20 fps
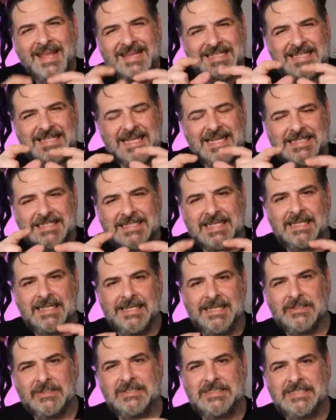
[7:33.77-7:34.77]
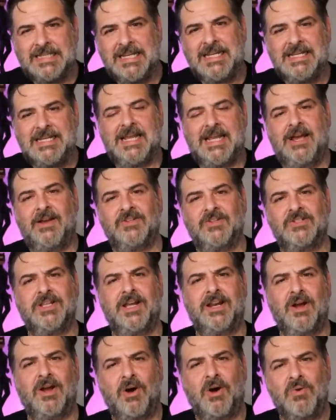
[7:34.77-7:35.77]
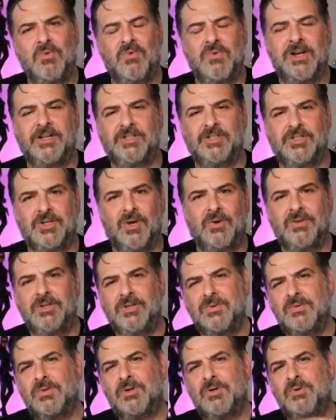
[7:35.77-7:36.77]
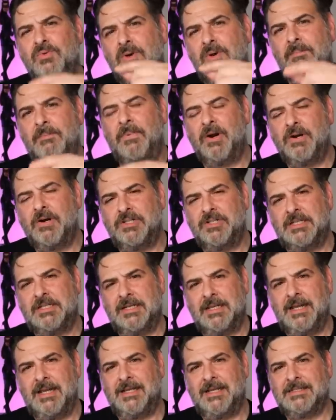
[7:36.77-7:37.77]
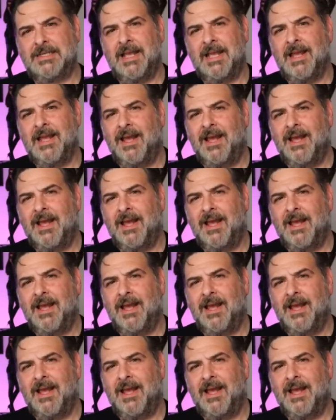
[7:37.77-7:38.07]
See, it's the little details that always show you who a person is